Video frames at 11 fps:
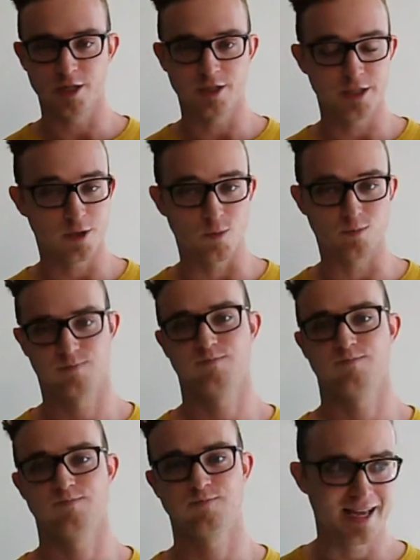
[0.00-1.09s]
Good to go.
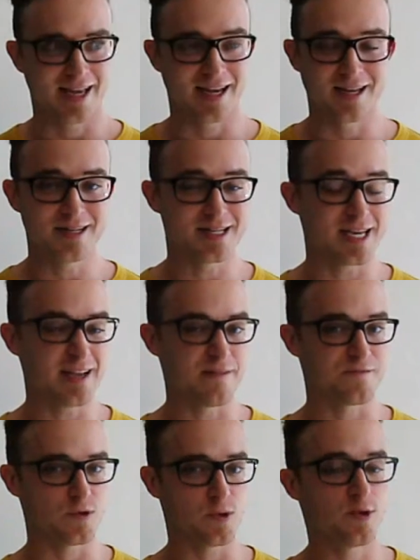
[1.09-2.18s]
And if
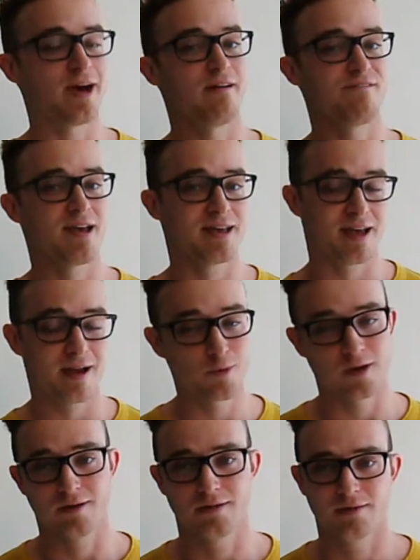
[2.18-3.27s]
you have a
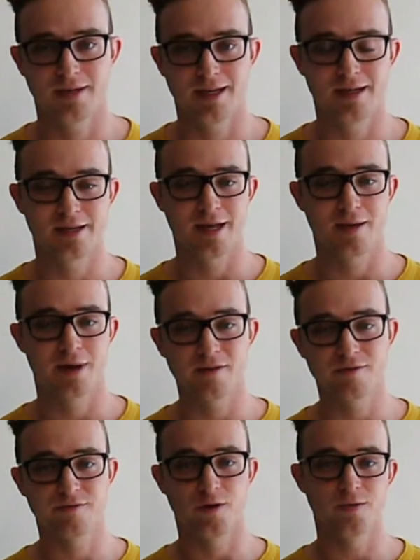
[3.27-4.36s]
camera and a
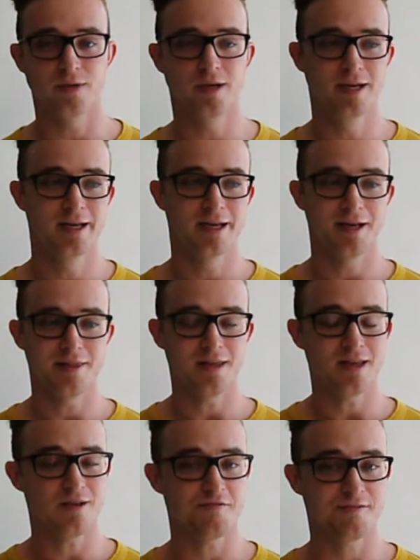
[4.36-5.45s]
microphone,
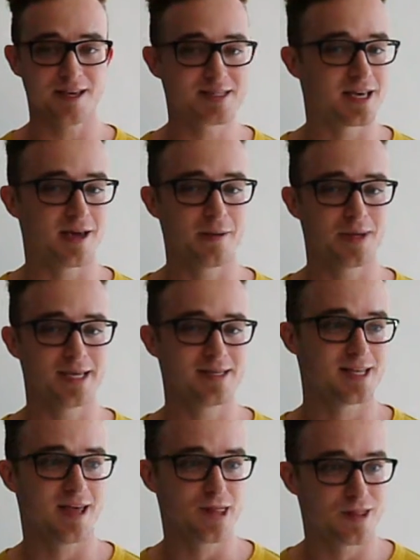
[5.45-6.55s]
the face cam is
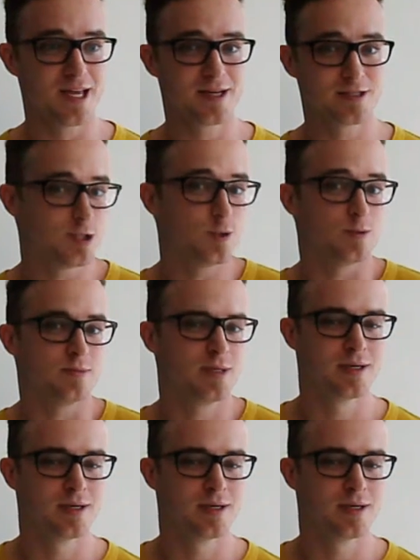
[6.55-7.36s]
a thing too.